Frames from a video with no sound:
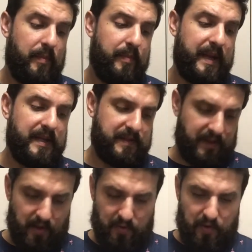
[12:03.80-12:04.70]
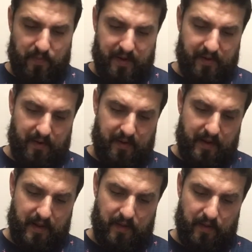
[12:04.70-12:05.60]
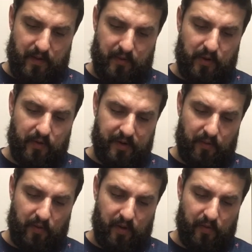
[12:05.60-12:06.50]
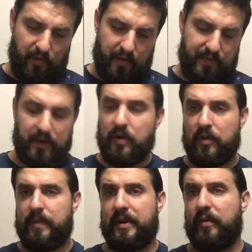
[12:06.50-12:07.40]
Because of the cocoa butter or the coconut oil and the cocoa butter,